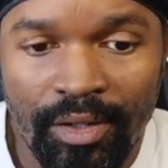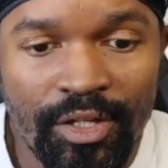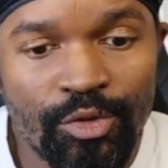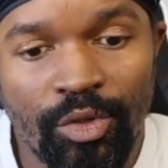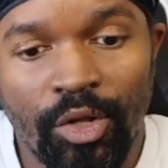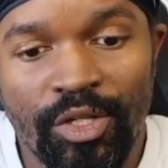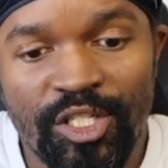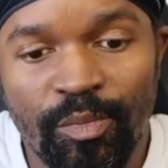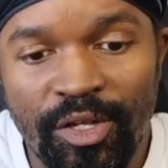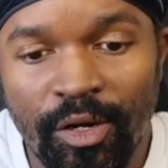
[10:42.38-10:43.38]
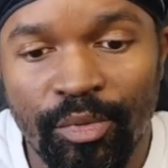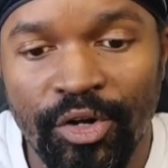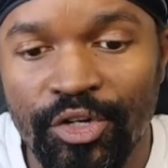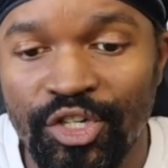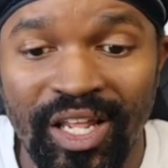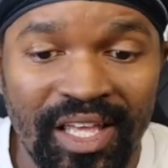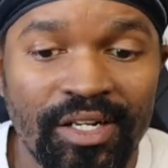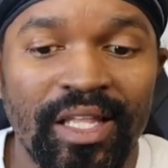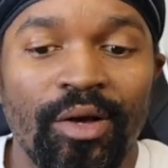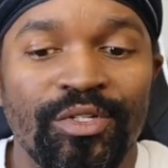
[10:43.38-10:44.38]
This will only speed up production and
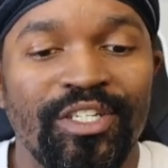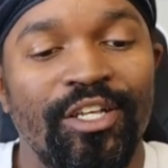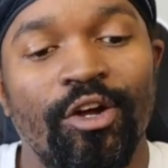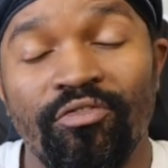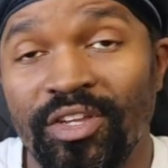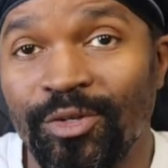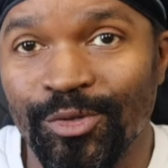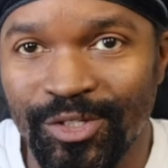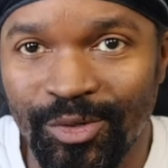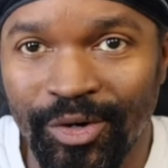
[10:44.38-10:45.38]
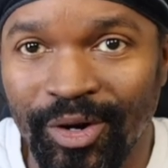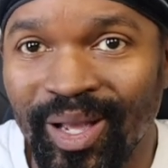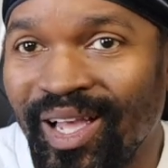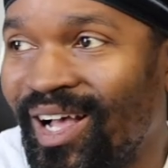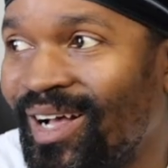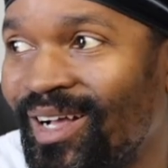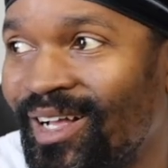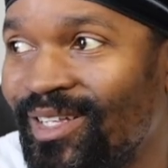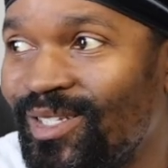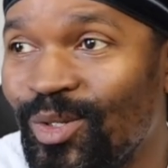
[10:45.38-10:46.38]
allow us to get our vehicles sooner.
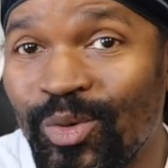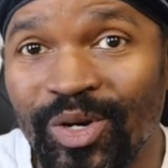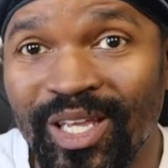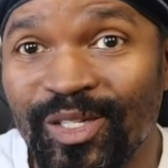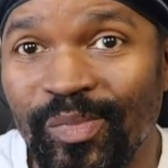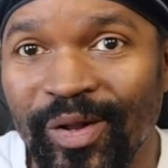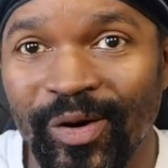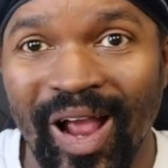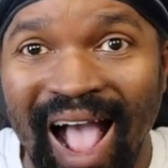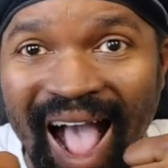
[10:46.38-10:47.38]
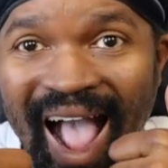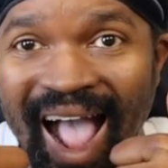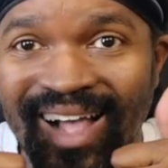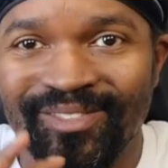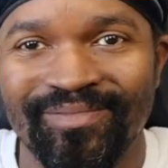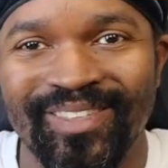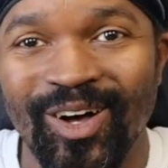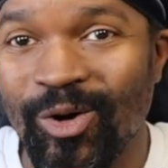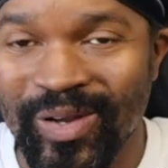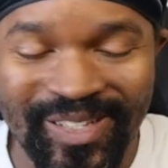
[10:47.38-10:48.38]
Uh, sooner is better.
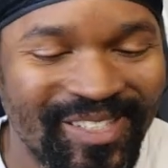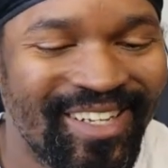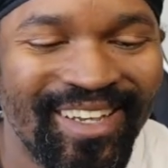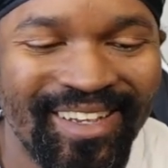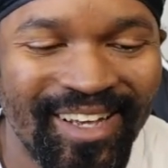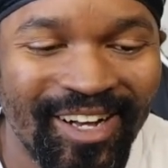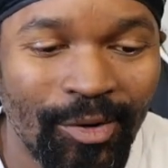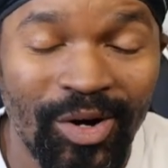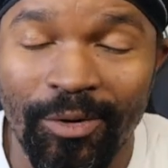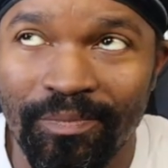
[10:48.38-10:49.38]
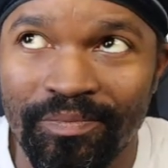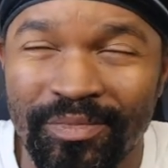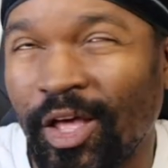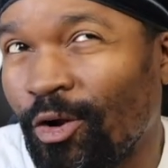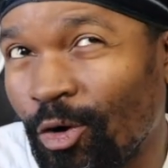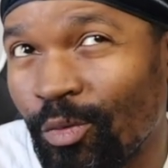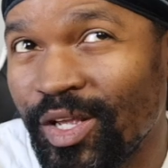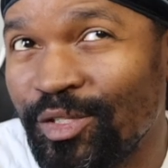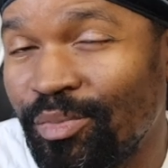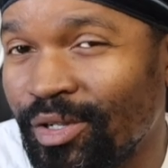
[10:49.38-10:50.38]
Always. Uh, well, not
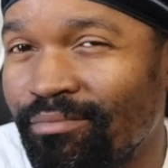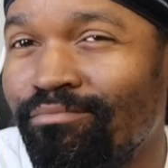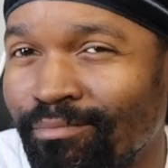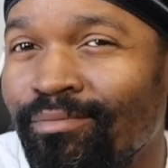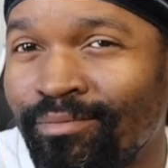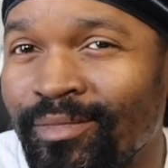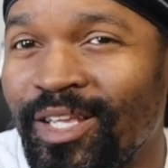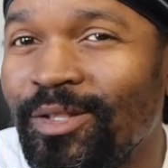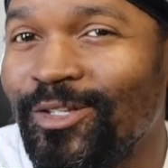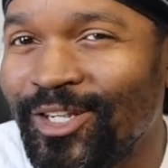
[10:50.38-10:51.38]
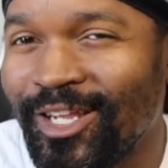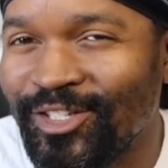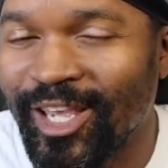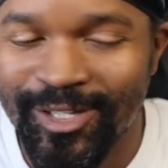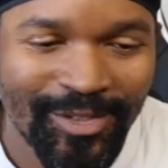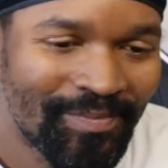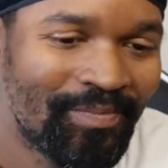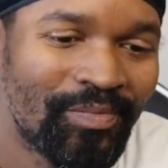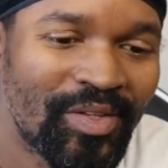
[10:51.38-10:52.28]
always, but in this case, yes.